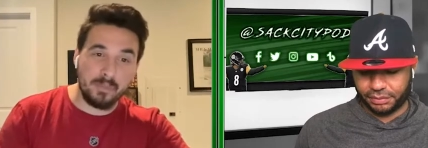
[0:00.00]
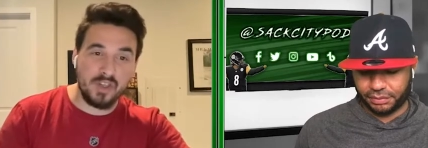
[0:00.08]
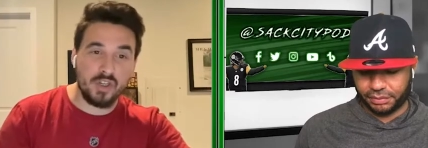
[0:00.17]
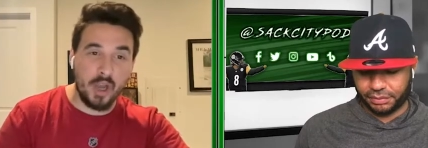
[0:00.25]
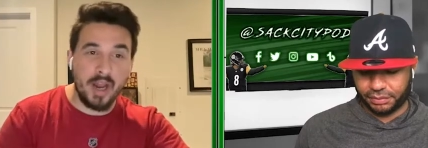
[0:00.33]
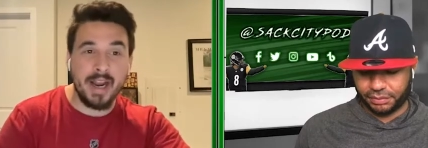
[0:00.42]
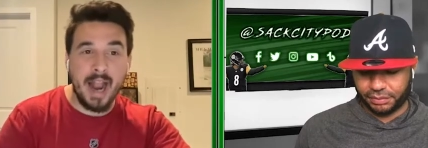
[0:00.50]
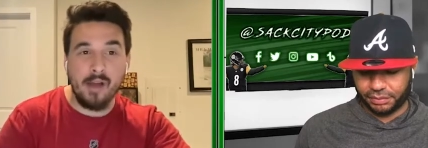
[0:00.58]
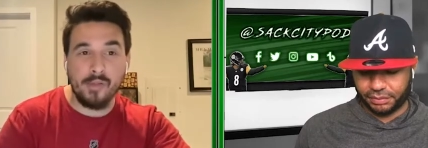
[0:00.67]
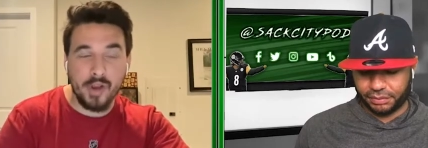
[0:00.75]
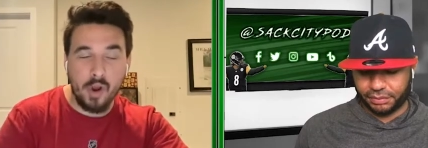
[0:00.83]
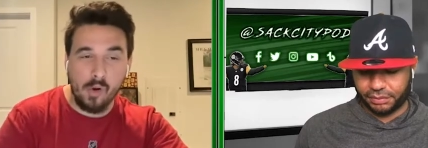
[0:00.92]
Speaker 1: shutting
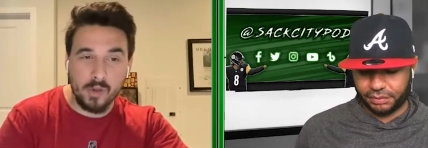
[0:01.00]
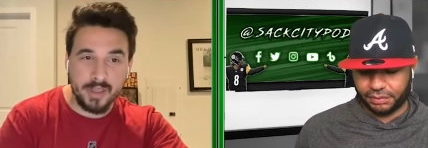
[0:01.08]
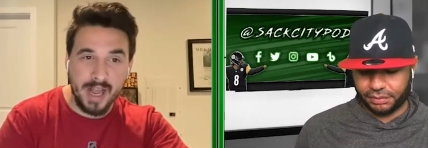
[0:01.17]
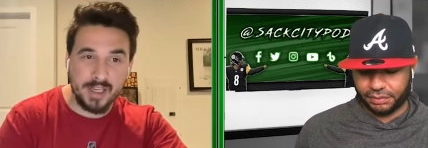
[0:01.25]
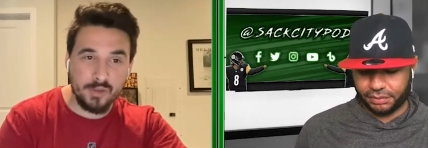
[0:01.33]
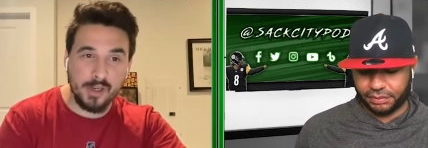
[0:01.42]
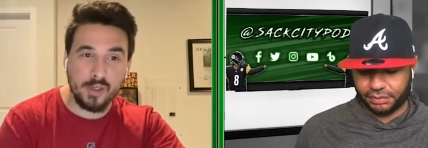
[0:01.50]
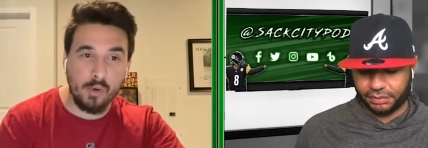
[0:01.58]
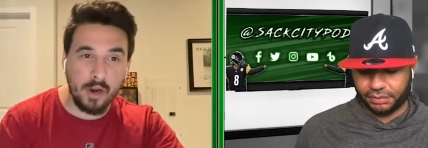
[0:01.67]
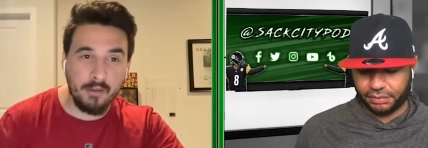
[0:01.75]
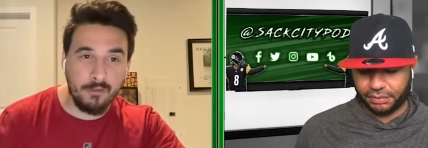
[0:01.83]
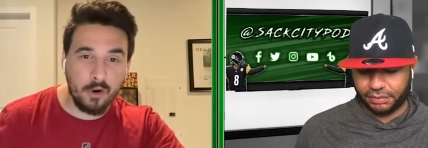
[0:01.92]
out the Colts last week
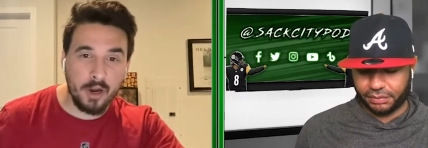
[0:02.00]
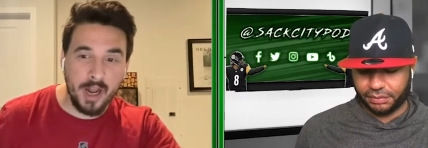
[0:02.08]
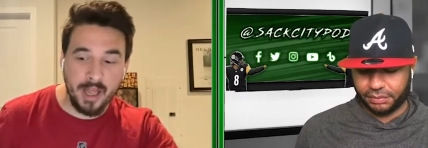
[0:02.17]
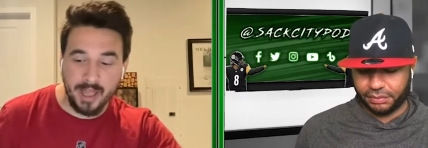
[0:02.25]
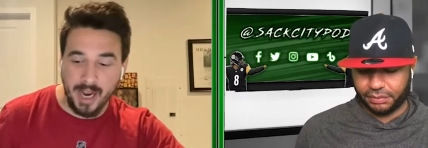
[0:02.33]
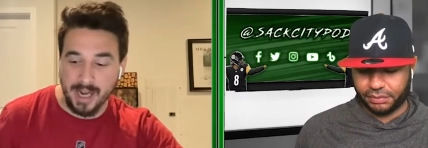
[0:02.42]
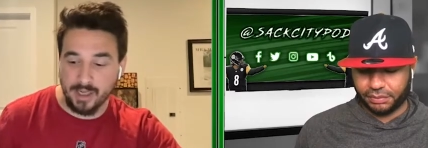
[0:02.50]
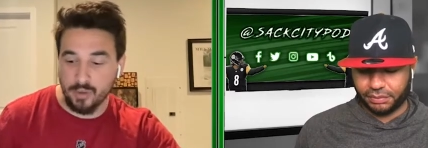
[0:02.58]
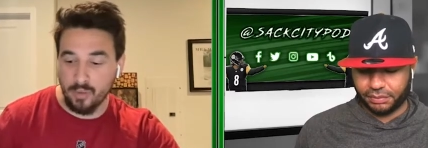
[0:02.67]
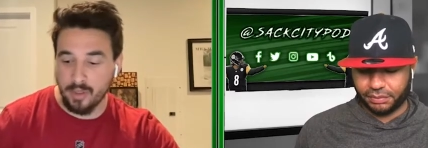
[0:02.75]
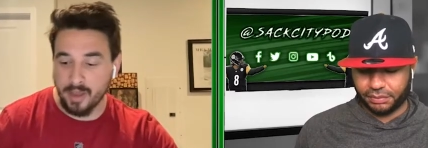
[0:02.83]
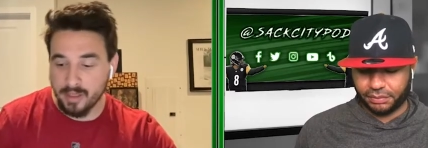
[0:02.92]
24 to nothing, I
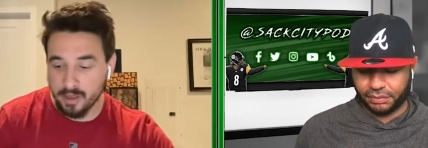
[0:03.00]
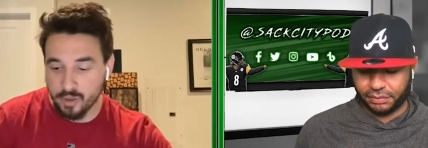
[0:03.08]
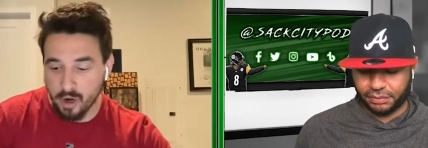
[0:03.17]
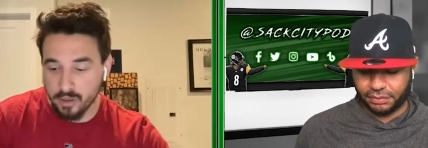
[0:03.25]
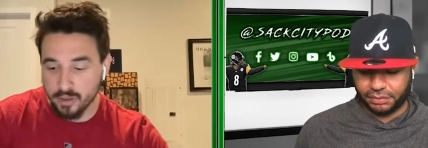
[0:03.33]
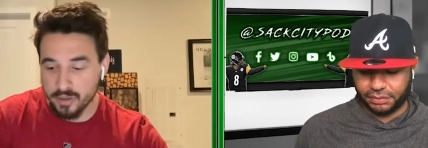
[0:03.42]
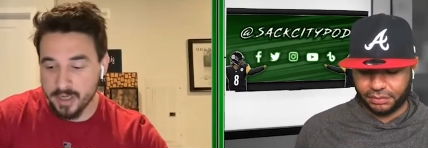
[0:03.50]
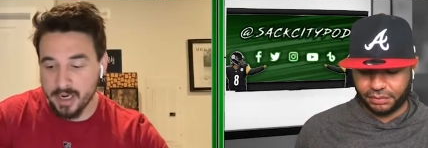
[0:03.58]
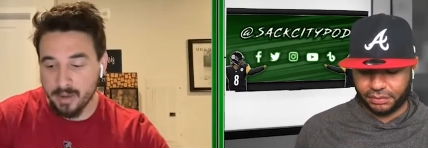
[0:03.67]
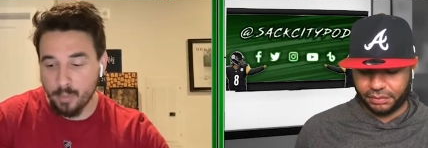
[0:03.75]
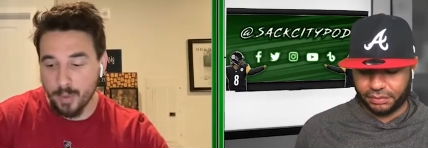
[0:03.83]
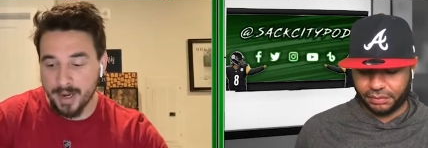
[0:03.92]
do think the Chargers end
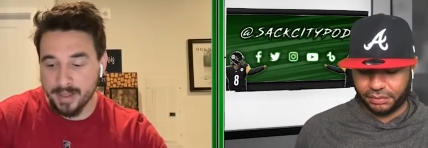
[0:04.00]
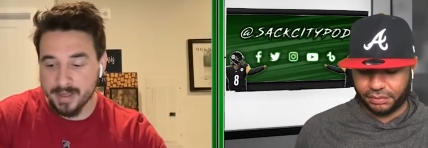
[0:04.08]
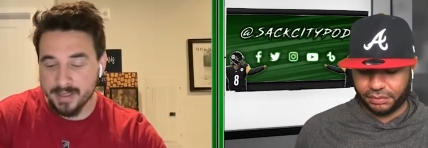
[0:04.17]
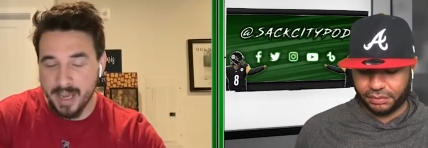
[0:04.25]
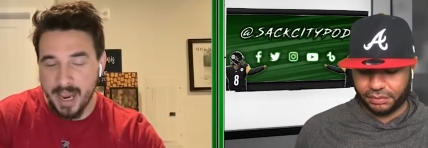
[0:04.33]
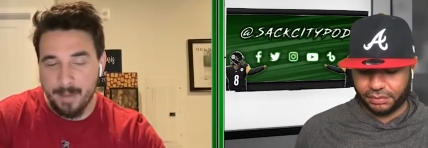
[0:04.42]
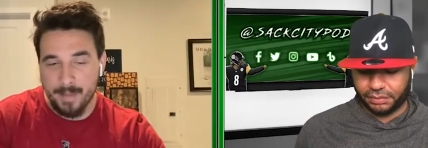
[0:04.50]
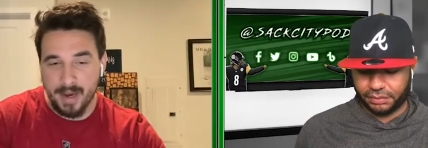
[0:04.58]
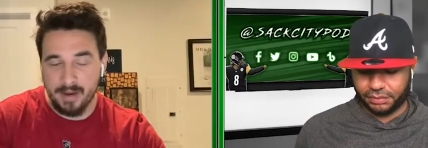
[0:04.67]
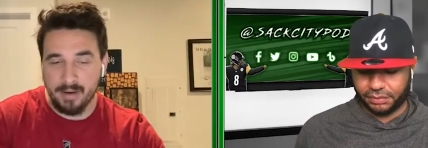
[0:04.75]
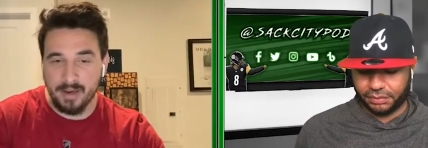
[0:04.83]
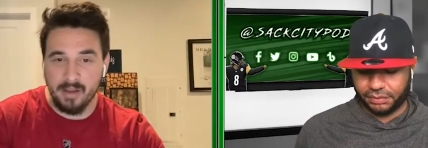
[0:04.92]
up winning this game
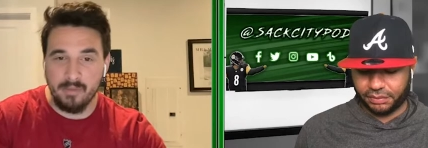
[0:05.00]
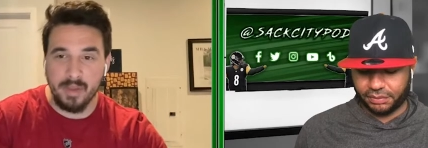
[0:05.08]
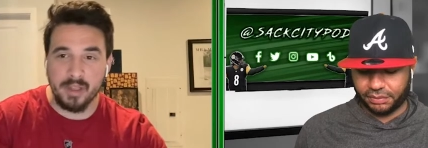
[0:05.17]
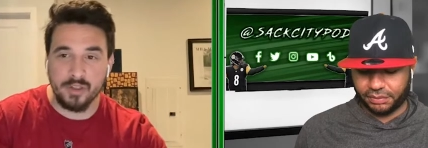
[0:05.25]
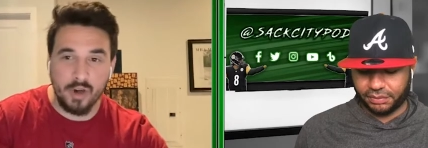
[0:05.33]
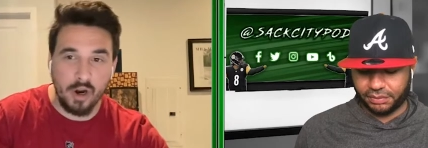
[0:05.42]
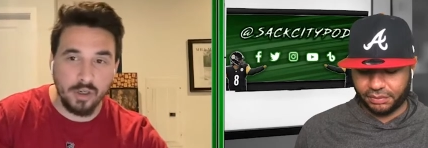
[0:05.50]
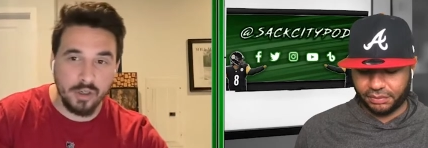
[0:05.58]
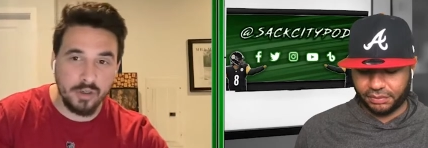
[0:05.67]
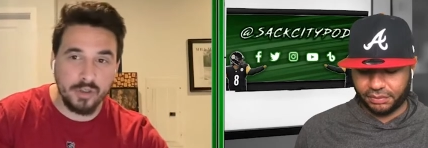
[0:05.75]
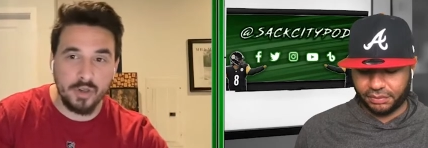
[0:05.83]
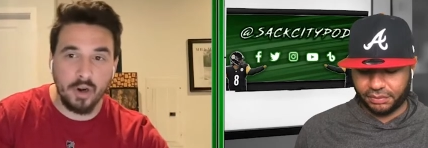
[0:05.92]
and give me the
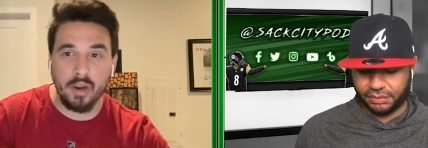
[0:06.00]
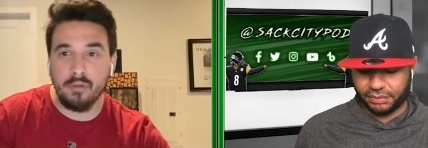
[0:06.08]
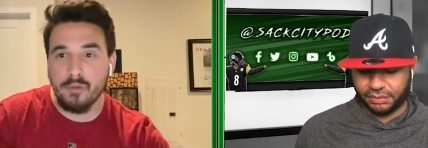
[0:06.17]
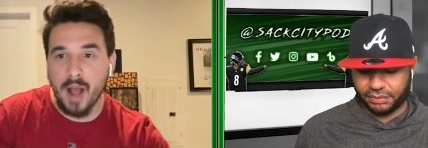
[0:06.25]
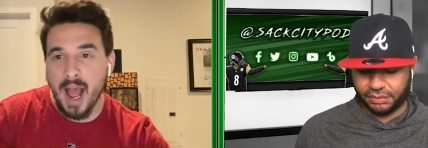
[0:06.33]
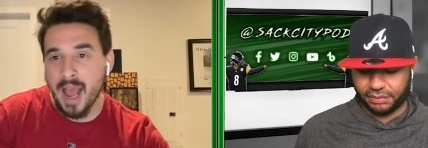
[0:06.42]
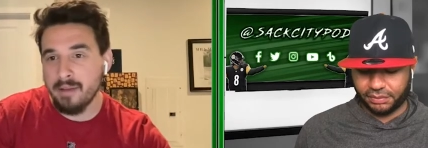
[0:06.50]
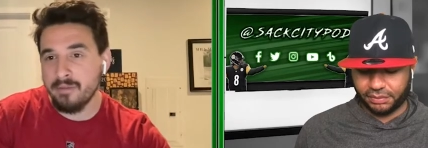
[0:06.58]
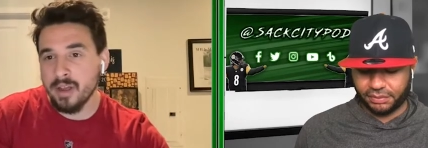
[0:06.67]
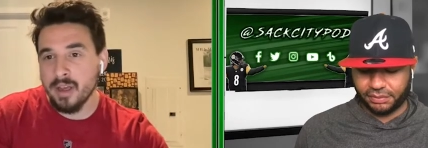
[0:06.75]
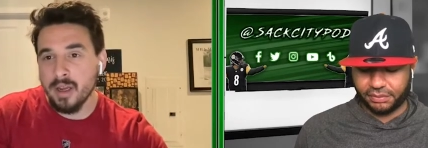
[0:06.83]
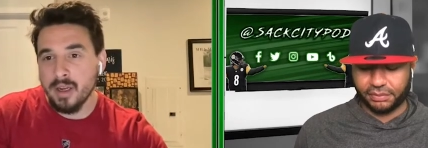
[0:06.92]
Chargers 35
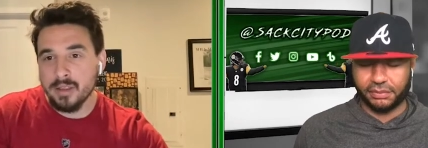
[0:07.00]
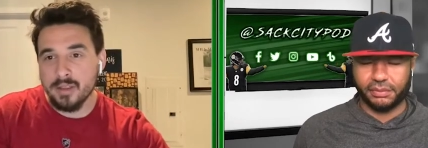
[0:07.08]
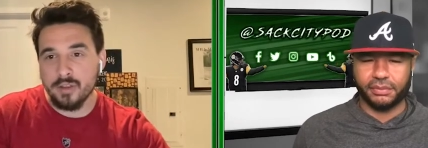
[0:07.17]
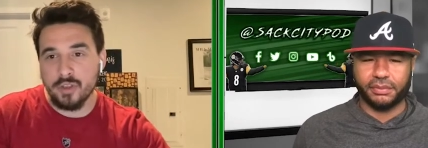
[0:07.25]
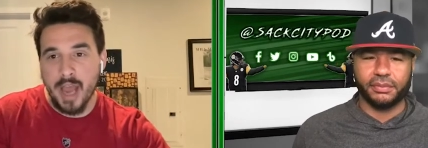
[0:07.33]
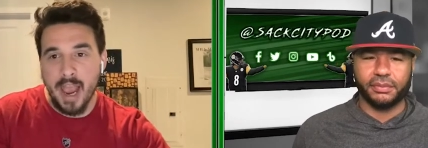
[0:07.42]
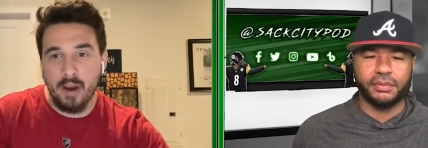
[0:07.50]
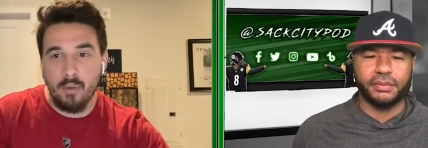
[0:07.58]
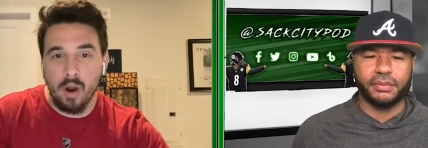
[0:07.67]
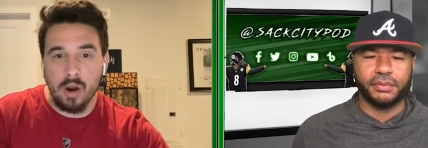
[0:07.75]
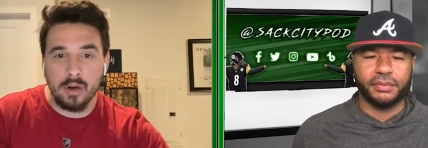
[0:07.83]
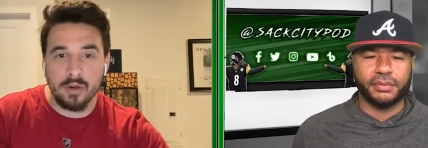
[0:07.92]
the
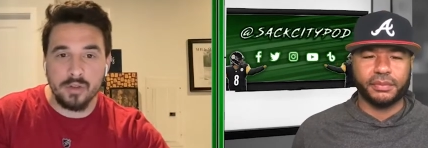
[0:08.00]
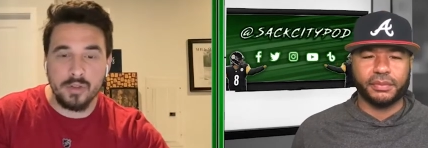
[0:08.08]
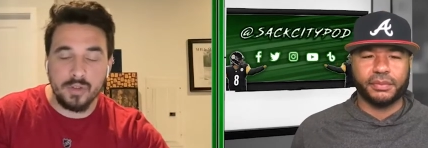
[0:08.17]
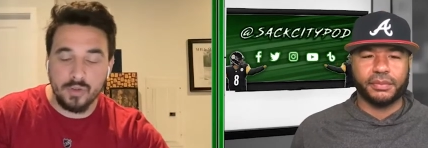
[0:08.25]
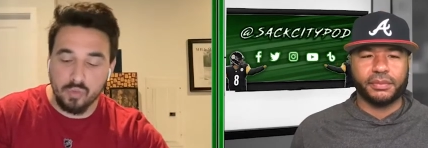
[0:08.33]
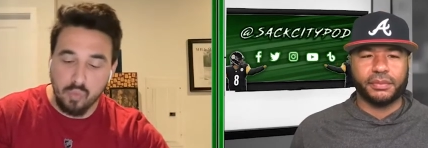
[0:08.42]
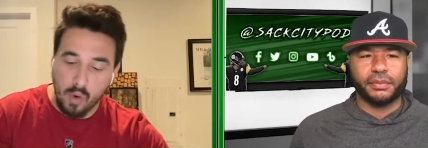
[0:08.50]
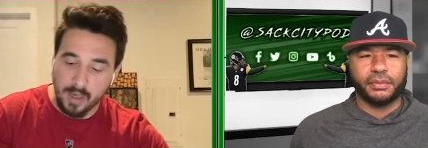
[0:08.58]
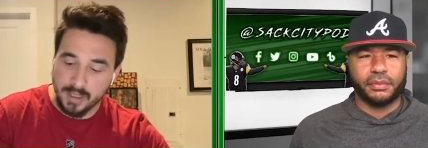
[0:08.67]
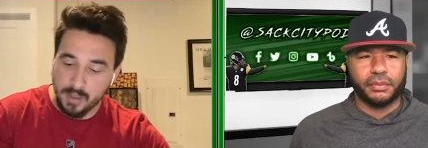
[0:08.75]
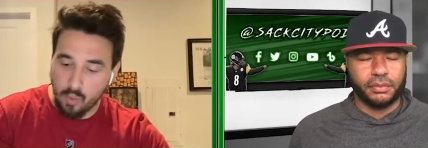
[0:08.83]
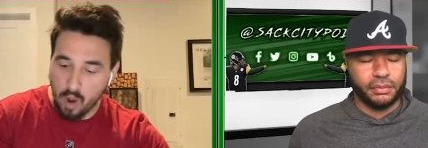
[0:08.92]
Jaguars
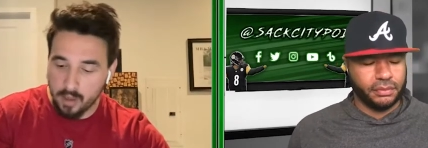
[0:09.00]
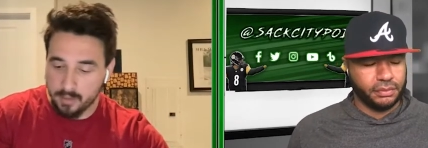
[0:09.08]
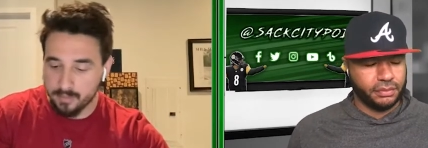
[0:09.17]
21.